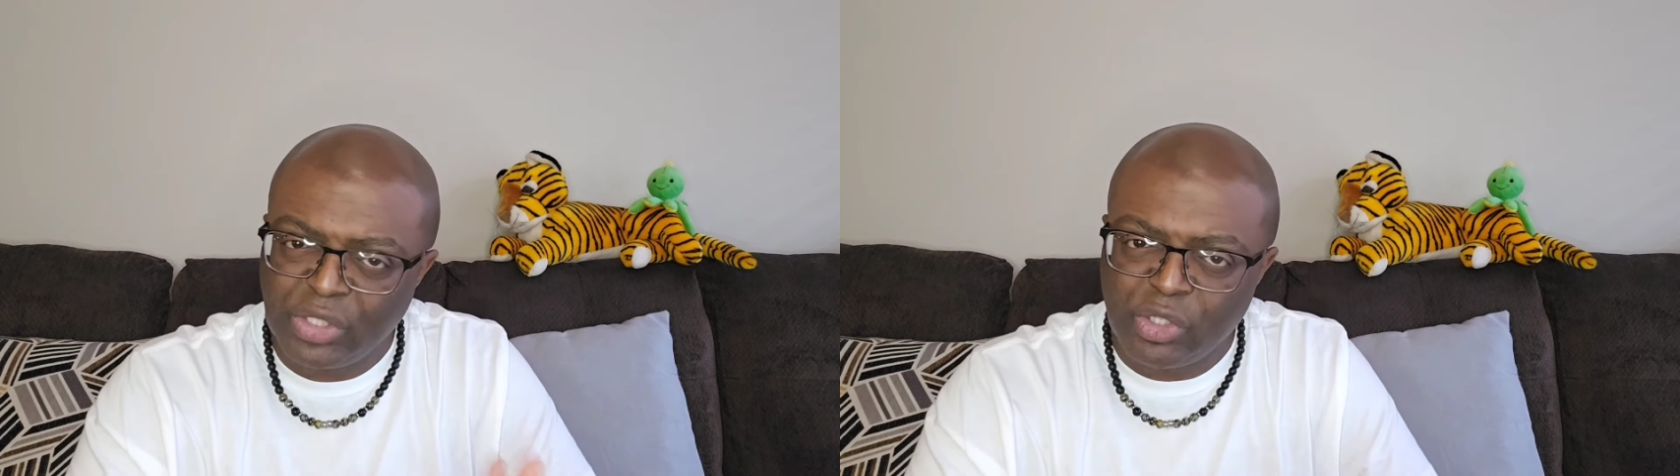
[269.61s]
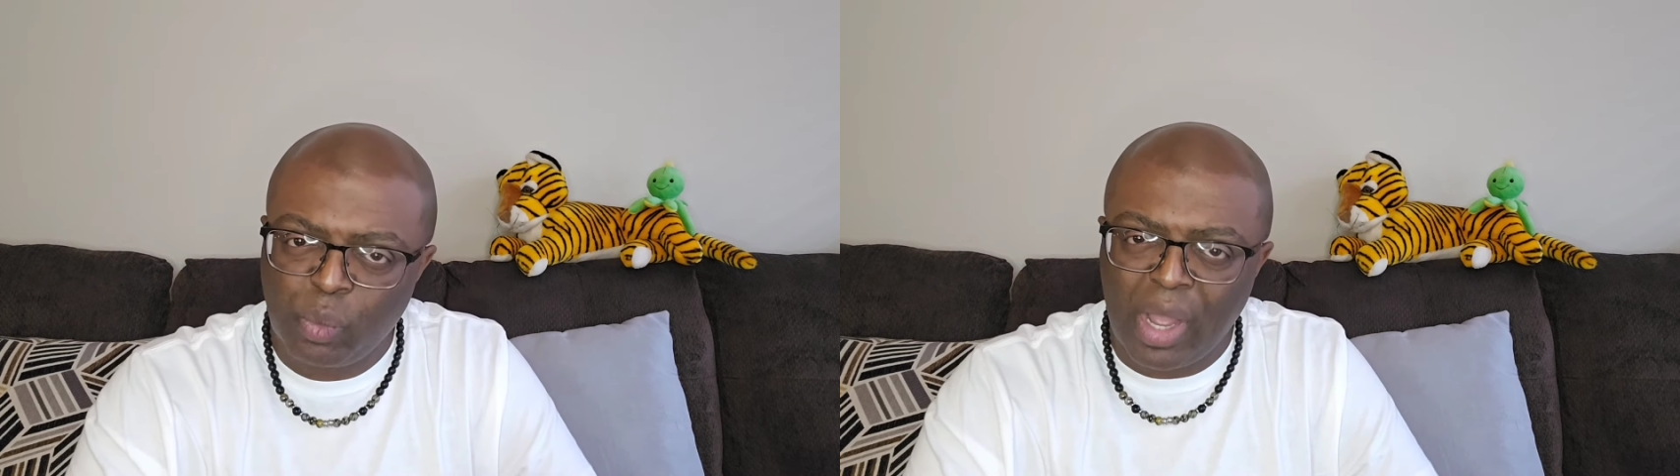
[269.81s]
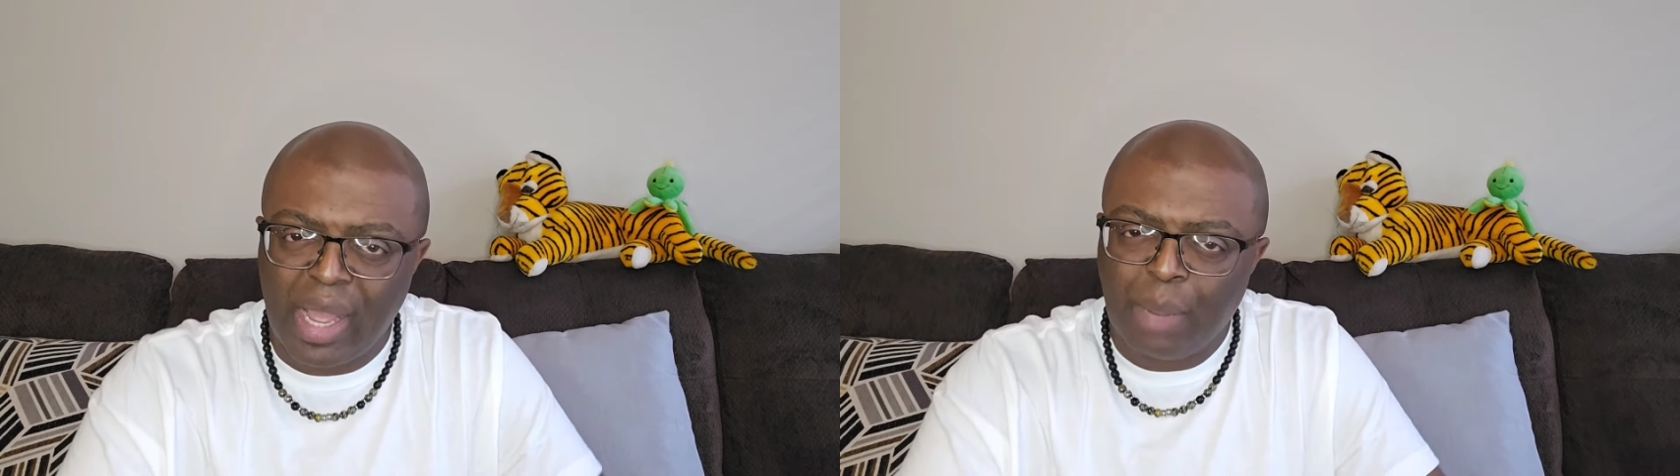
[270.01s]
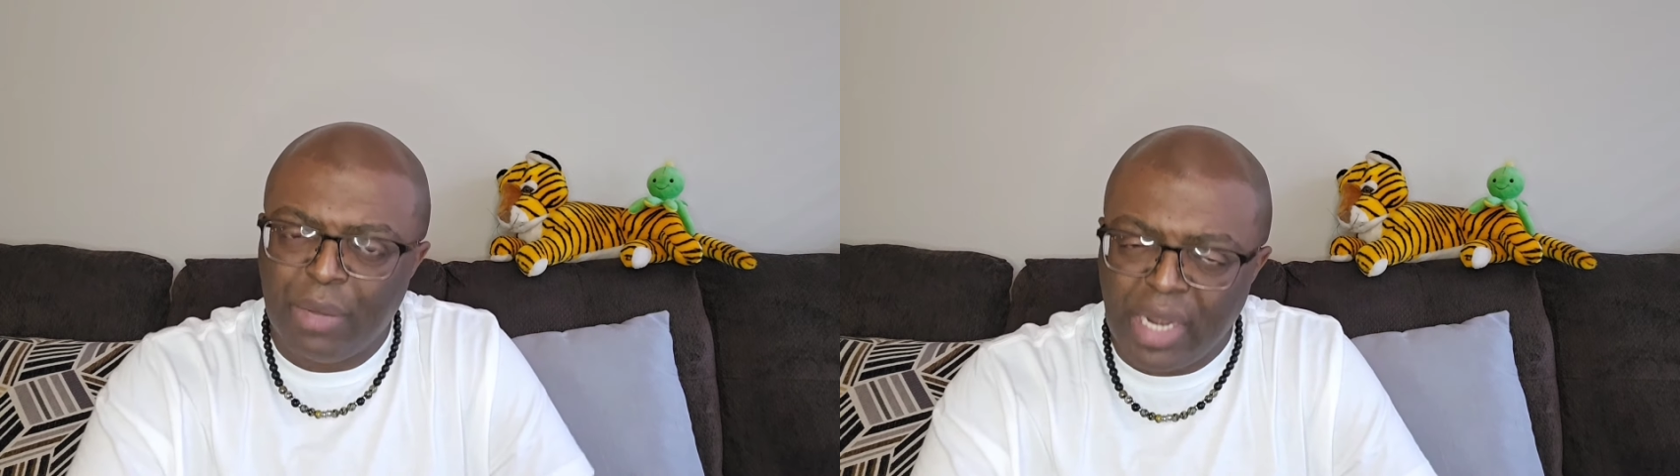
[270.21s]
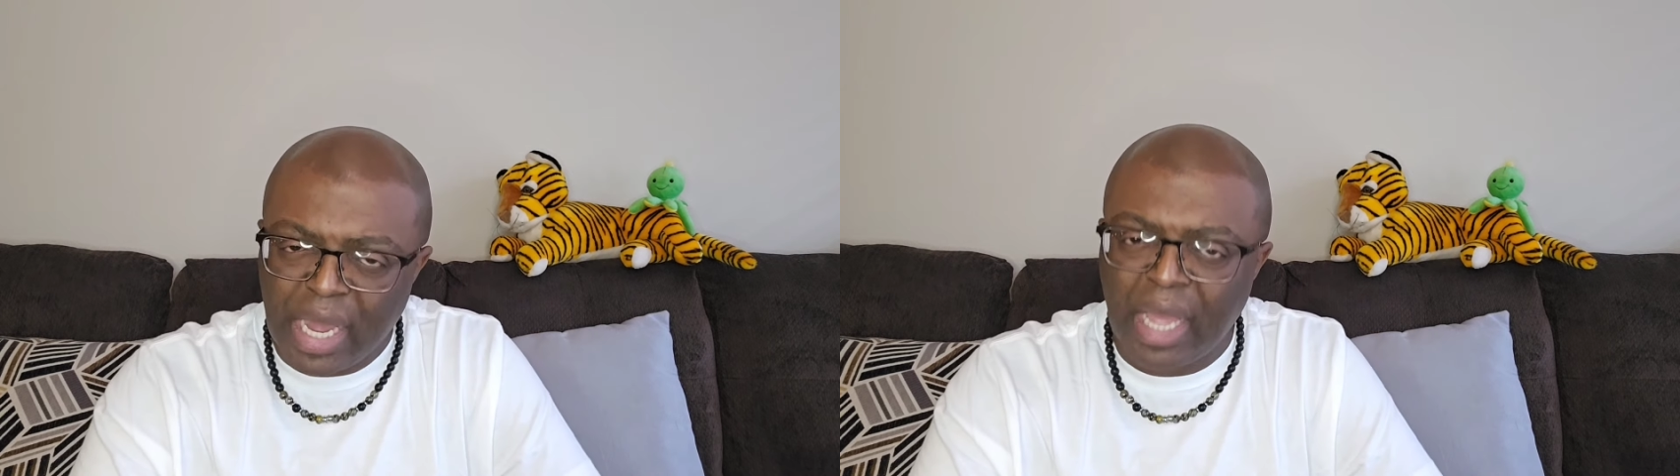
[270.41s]
This is why
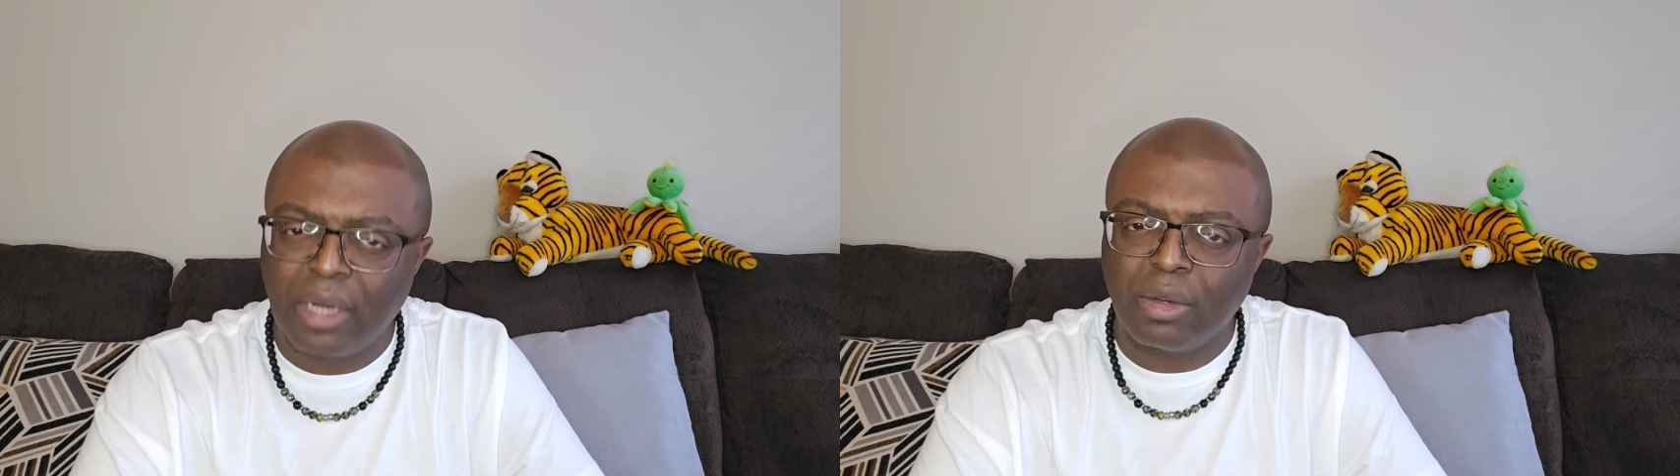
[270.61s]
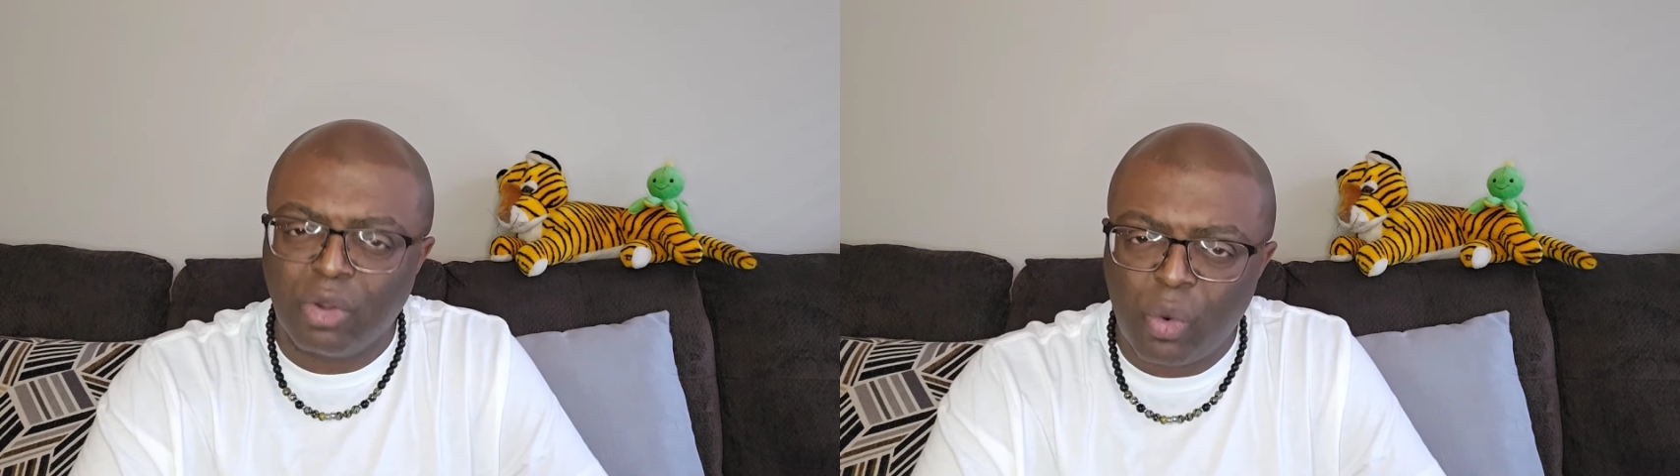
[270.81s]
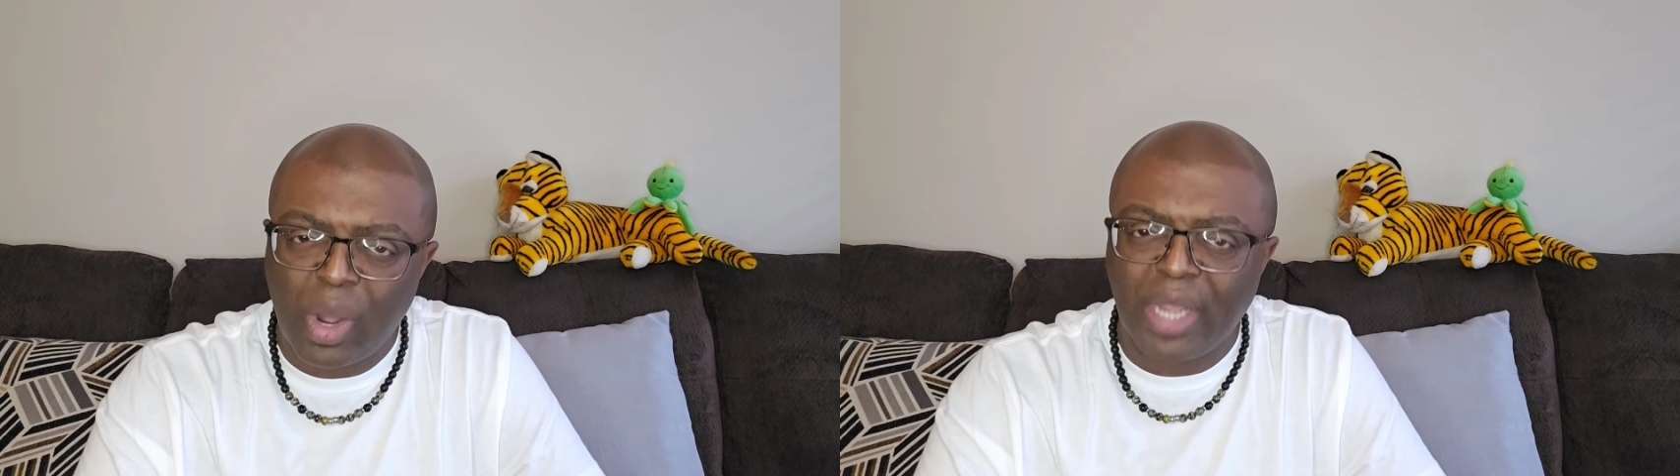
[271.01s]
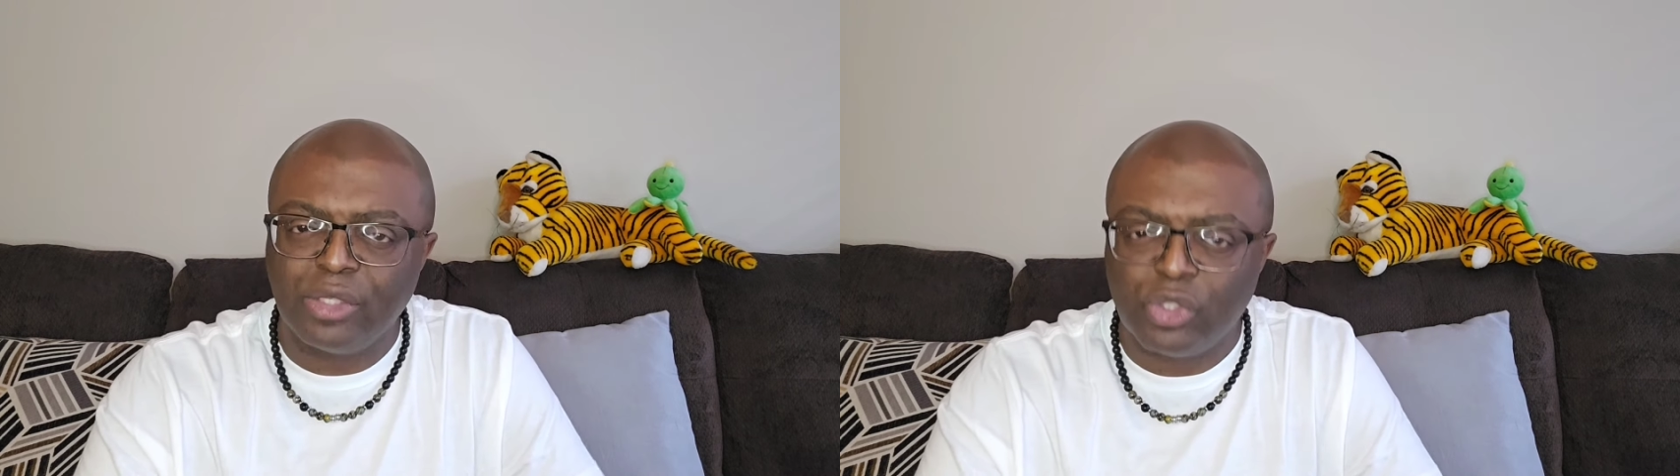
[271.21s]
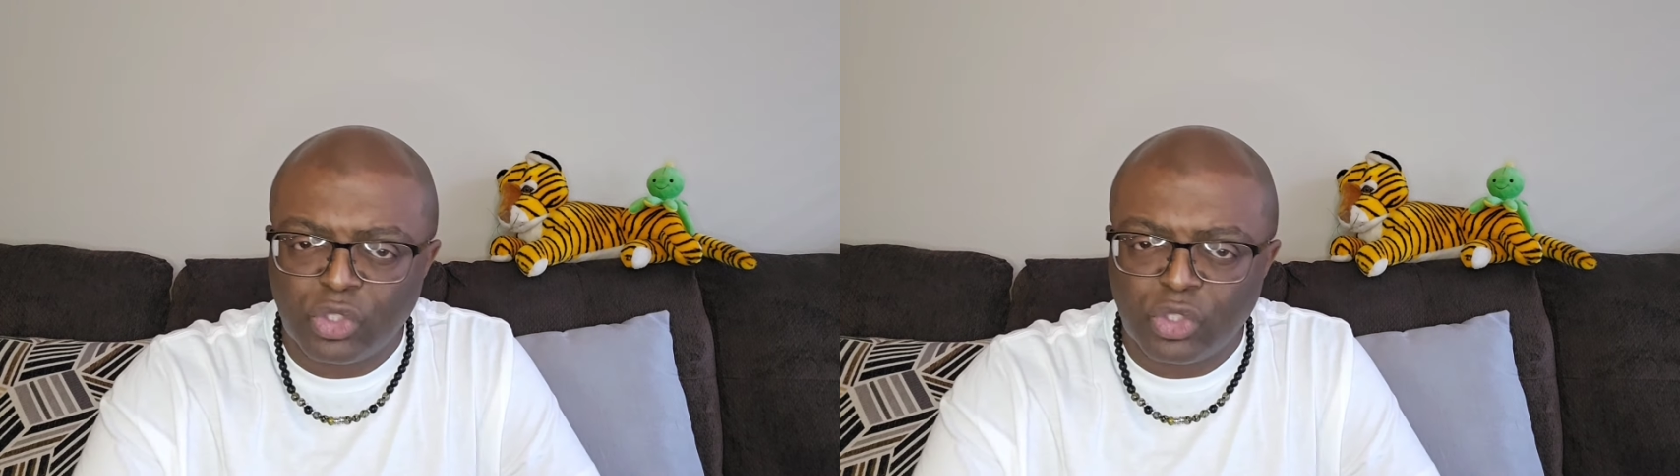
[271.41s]
I'm not quite